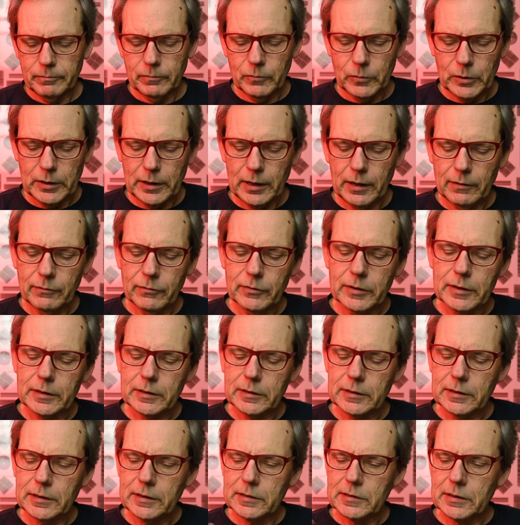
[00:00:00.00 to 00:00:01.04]
we have the
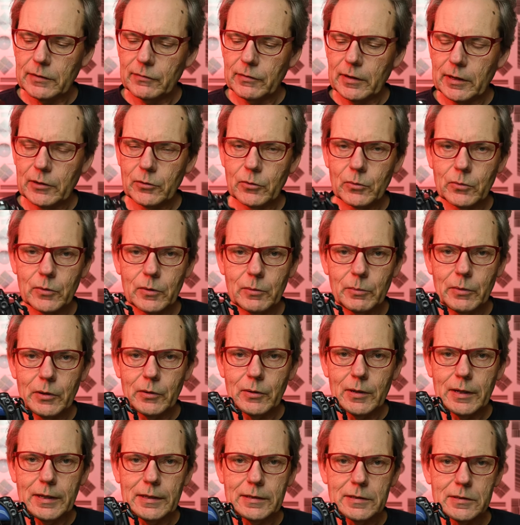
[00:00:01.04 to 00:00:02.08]
D700 with the
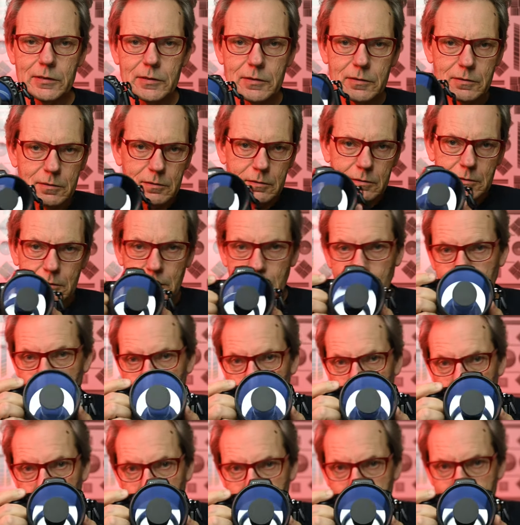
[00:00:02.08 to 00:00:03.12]
mirror lens.
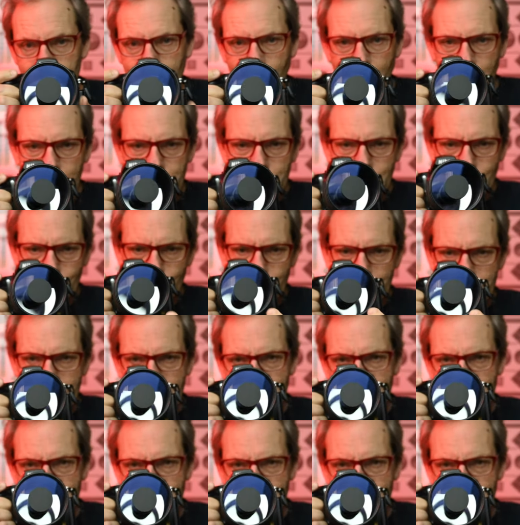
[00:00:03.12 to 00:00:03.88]
It looks nice. Always